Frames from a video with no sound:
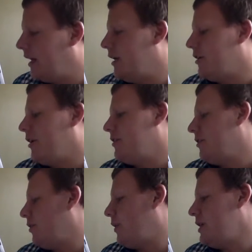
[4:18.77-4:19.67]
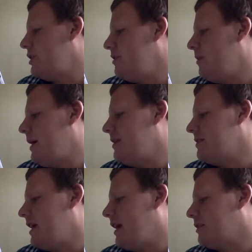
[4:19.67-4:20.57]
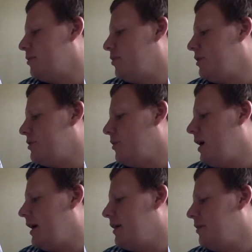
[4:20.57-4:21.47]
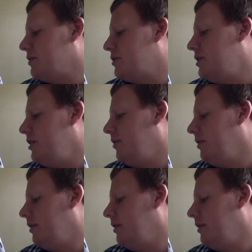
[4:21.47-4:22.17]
And our other equation, minus x plus y equals 2,